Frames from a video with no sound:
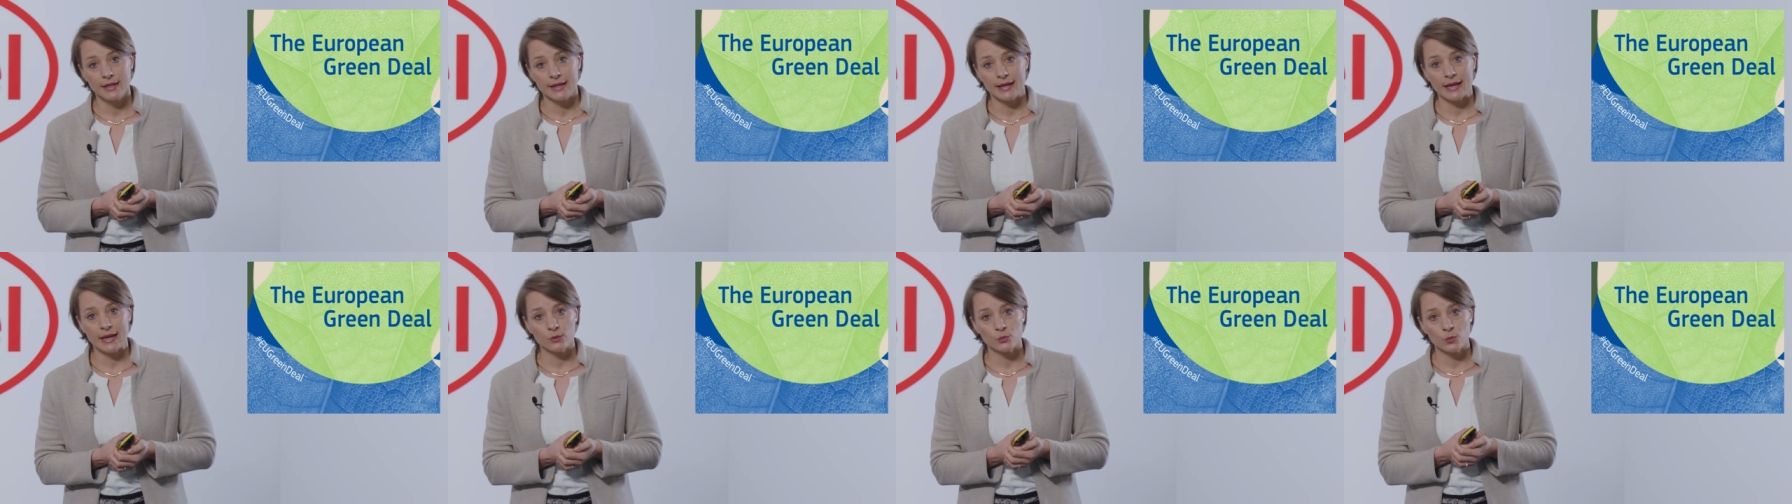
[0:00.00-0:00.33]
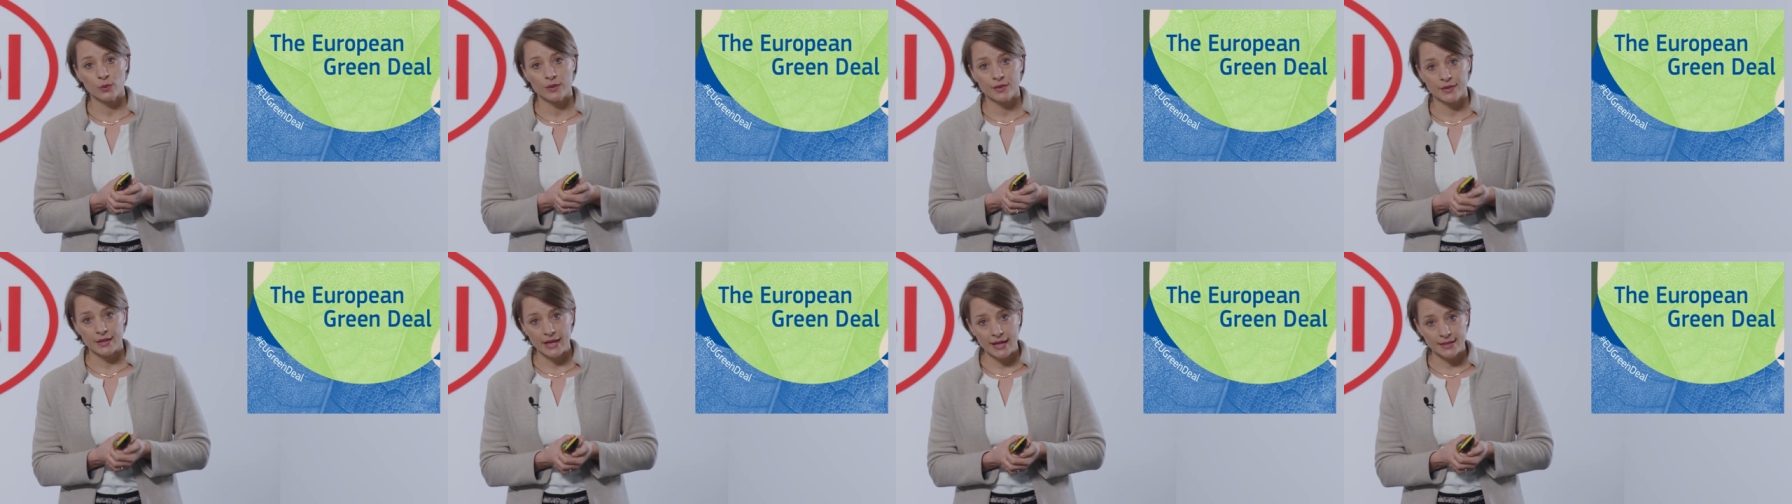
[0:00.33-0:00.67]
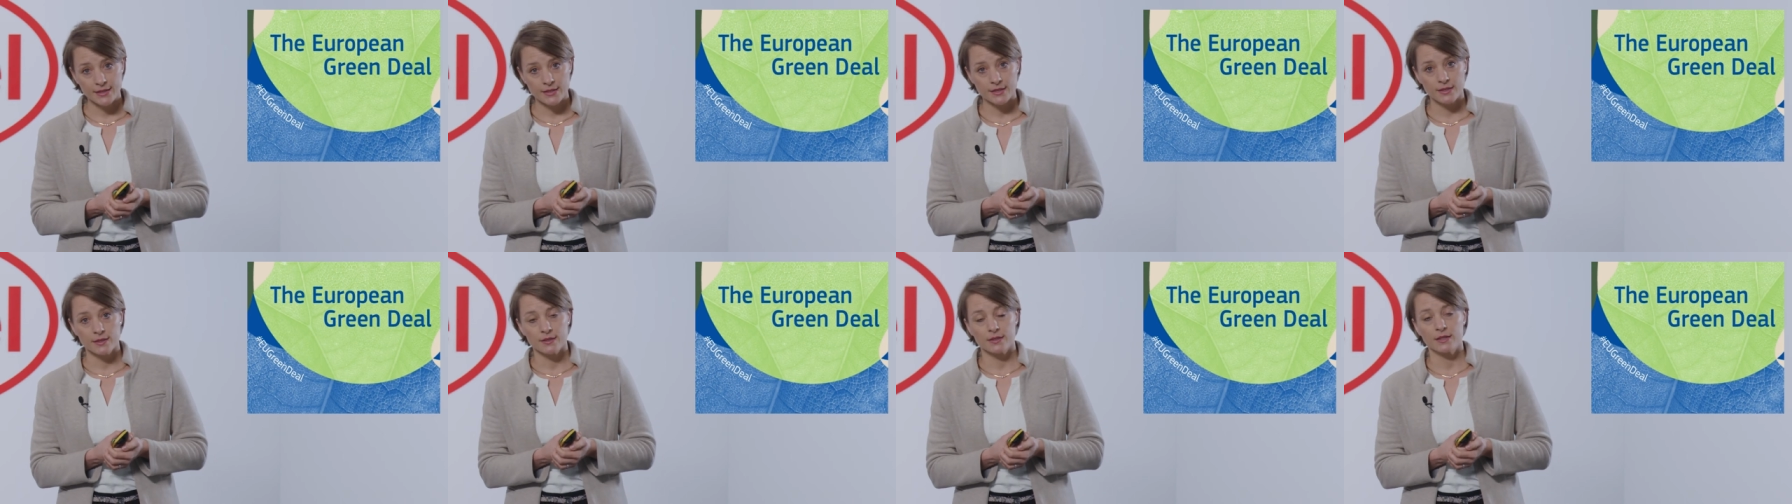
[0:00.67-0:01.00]
and with
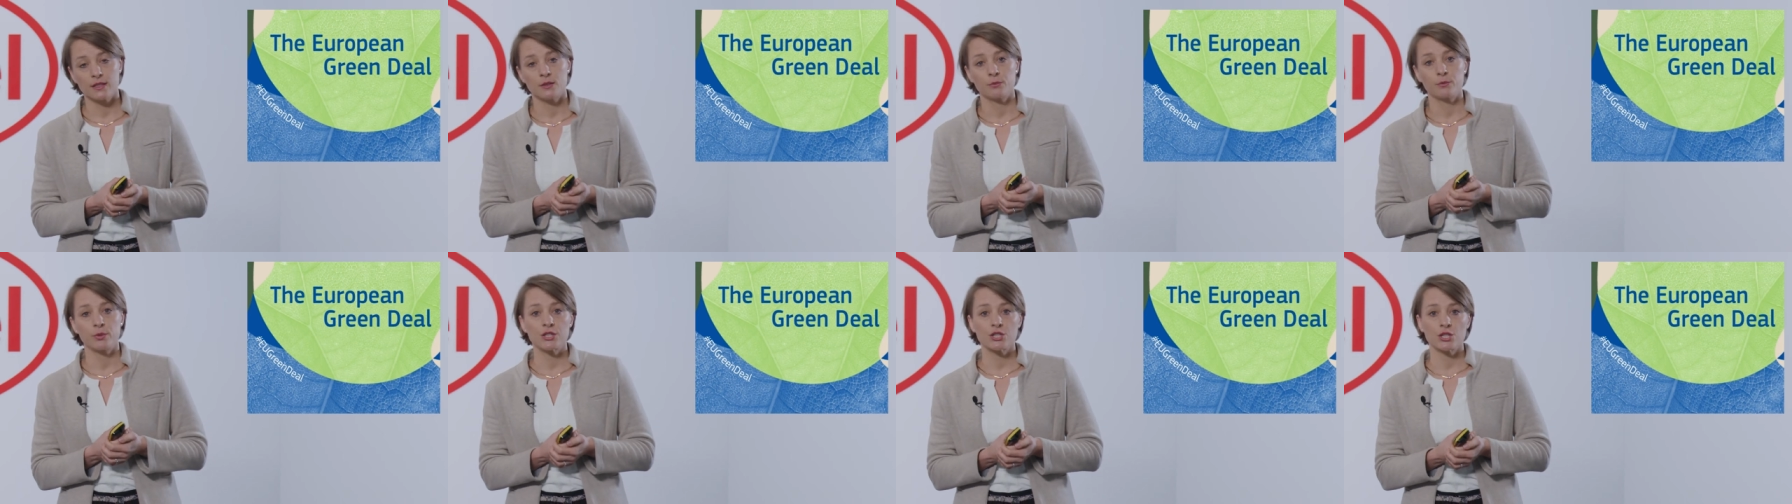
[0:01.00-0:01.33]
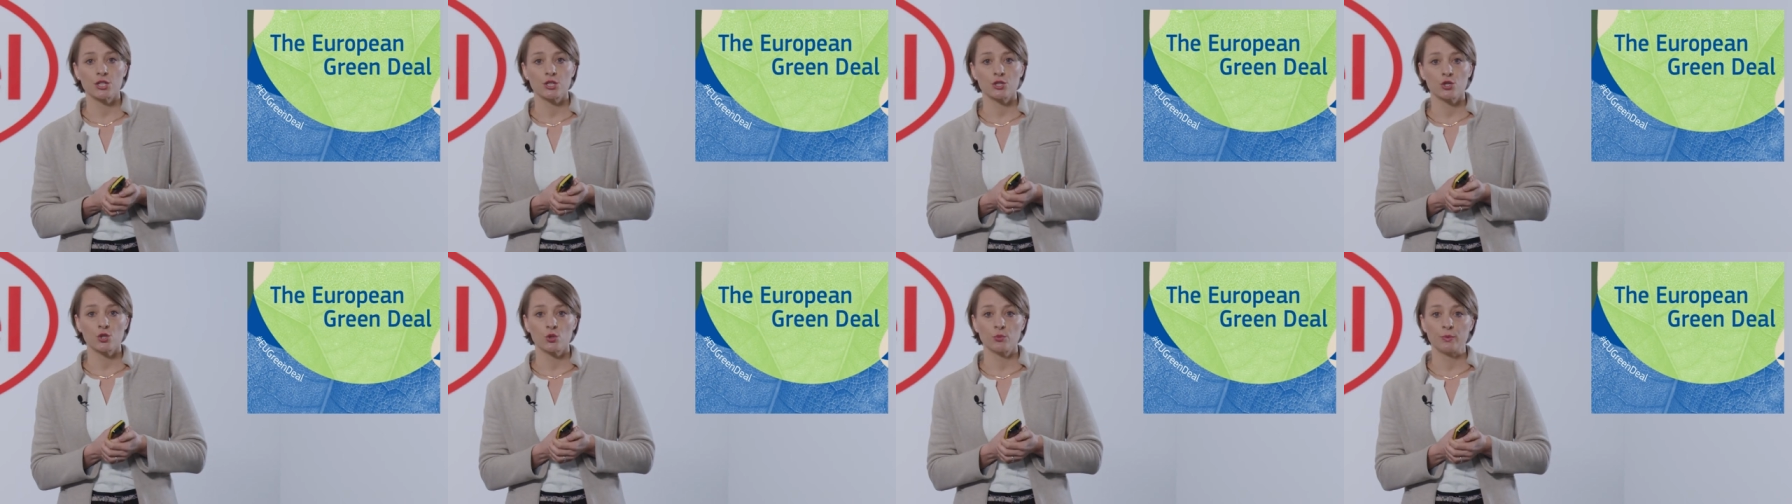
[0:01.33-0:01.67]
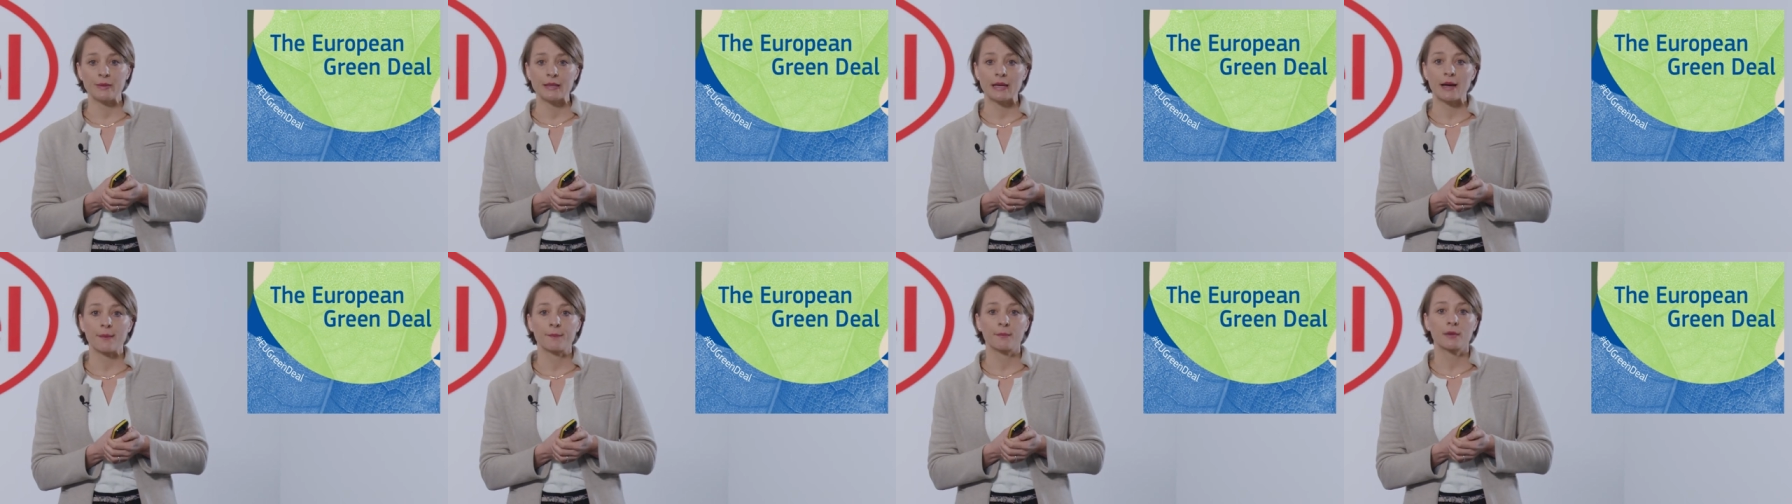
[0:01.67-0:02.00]
that, the ambition to
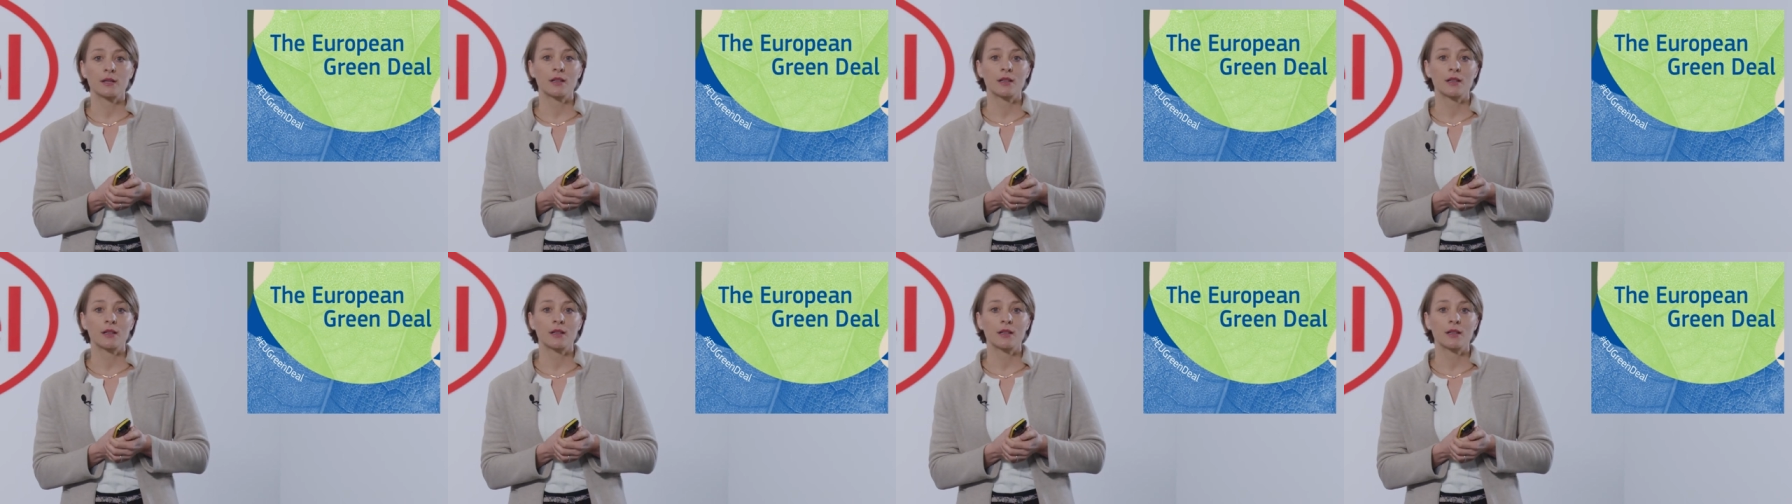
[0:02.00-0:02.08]
become